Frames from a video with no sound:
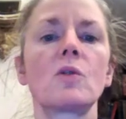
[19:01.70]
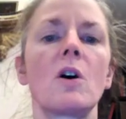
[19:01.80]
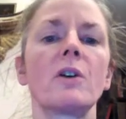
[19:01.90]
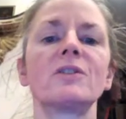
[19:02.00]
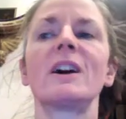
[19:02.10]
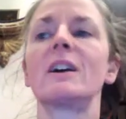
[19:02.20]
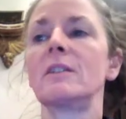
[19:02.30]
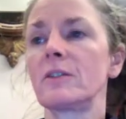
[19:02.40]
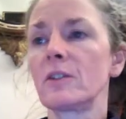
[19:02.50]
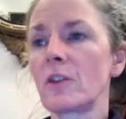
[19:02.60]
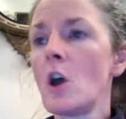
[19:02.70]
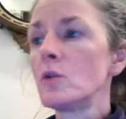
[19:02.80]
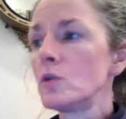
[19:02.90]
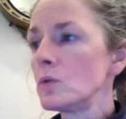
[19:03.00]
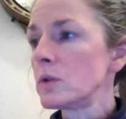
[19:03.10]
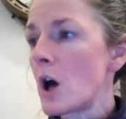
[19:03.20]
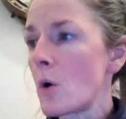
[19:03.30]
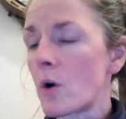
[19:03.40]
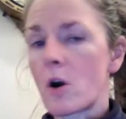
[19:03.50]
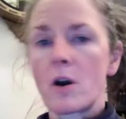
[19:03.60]
is to cause diuresis, to
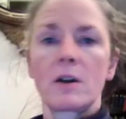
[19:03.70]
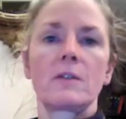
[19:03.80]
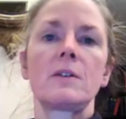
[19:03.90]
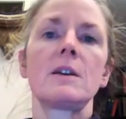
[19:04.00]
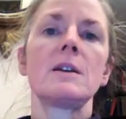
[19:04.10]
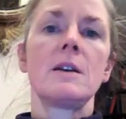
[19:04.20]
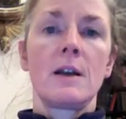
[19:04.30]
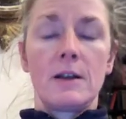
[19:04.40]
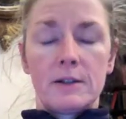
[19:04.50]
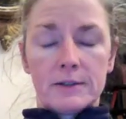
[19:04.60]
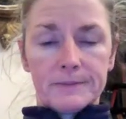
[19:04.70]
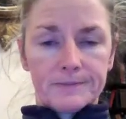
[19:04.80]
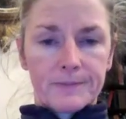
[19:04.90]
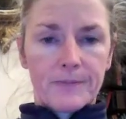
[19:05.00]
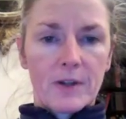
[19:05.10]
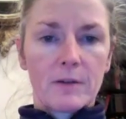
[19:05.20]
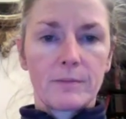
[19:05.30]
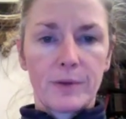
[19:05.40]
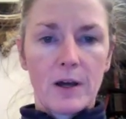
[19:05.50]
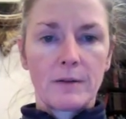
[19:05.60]
lower the
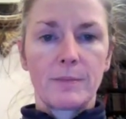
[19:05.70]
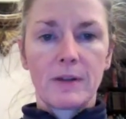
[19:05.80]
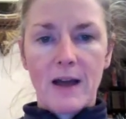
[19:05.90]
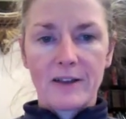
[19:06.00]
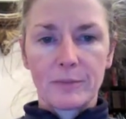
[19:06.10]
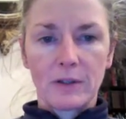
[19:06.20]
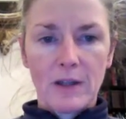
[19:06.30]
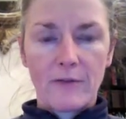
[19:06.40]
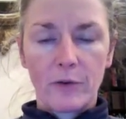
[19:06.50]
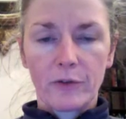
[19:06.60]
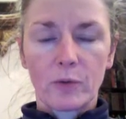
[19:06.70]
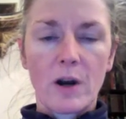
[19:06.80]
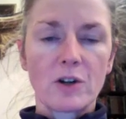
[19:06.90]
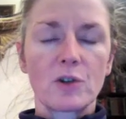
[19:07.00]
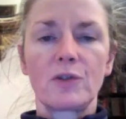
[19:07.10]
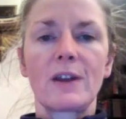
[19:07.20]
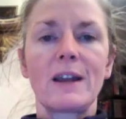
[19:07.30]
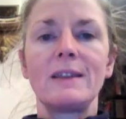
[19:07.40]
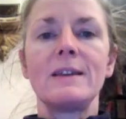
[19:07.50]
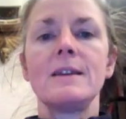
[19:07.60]
blood plasma levels, or I should
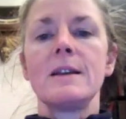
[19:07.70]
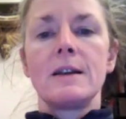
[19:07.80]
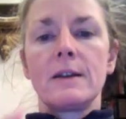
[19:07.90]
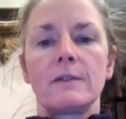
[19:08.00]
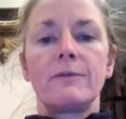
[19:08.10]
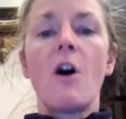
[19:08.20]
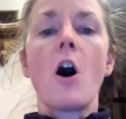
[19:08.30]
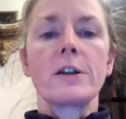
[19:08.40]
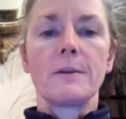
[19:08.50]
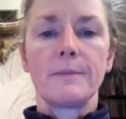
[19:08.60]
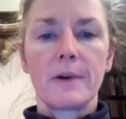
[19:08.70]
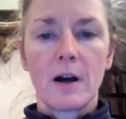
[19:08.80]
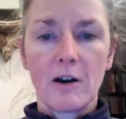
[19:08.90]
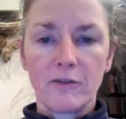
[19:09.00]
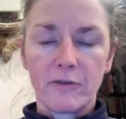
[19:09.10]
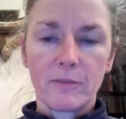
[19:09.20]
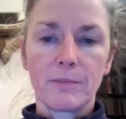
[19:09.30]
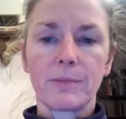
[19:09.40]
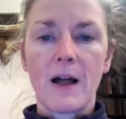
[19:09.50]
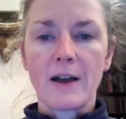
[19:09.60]
say the volume of
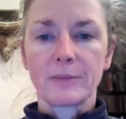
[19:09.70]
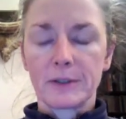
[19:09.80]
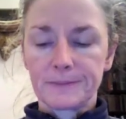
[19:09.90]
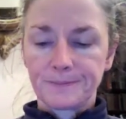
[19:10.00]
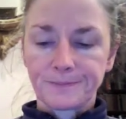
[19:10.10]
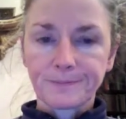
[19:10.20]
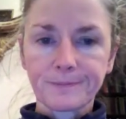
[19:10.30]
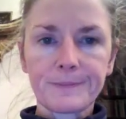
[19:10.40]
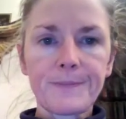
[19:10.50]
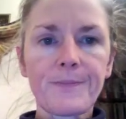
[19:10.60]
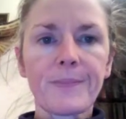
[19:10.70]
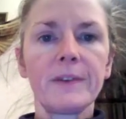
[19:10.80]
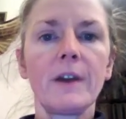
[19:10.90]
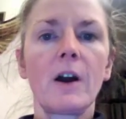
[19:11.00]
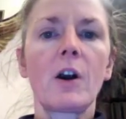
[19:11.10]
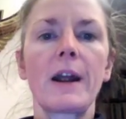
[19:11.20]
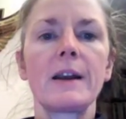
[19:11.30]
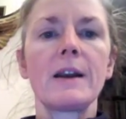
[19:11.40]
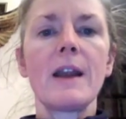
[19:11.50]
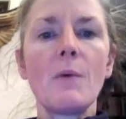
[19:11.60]
plasma. All
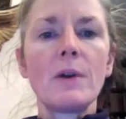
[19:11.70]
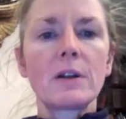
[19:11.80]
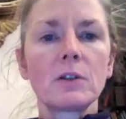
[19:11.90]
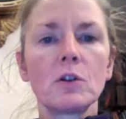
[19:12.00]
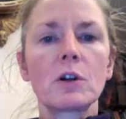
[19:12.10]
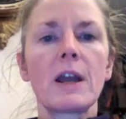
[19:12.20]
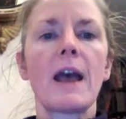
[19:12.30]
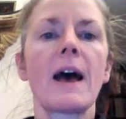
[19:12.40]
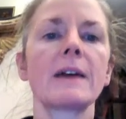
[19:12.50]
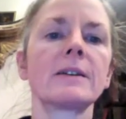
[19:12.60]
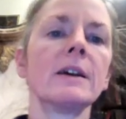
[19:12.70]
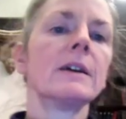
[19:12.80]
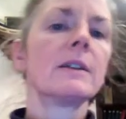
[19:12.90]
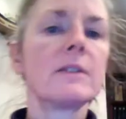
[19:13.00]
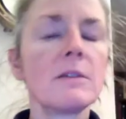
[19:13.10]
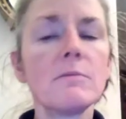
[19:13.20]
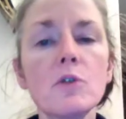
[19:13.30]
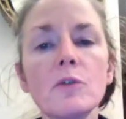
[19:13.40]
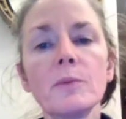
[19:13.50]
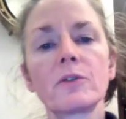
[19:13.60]
right, now we can look at the
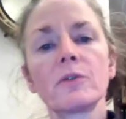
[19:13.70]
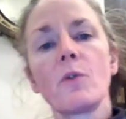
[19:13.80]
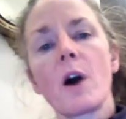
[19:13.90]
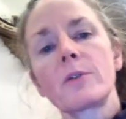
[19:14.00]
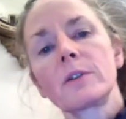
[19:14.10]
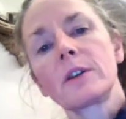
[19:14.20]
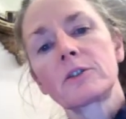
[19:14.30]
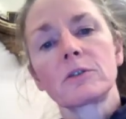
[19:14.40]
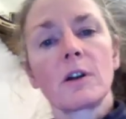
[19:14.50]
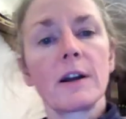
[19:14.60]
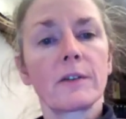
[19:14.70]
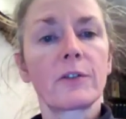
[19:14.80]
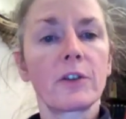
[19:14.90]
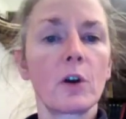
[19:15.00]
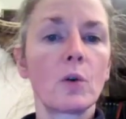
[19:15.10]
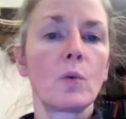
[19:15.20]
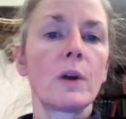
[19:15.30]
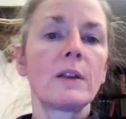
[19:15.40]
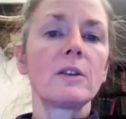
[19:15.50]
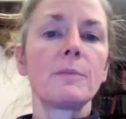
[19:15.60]
movements of water and electrolytes. So
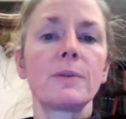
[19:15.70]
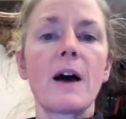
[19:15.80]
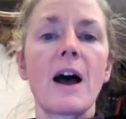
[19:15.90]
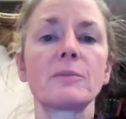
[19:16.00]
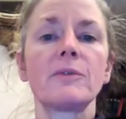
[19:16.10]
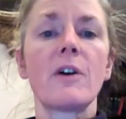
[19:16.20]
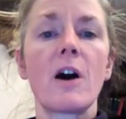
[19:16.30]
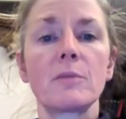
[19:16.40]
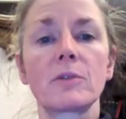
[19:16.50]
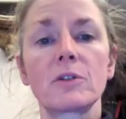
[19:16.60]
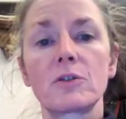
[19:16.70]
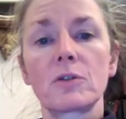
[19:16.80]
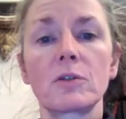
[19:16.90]
when the plasma volume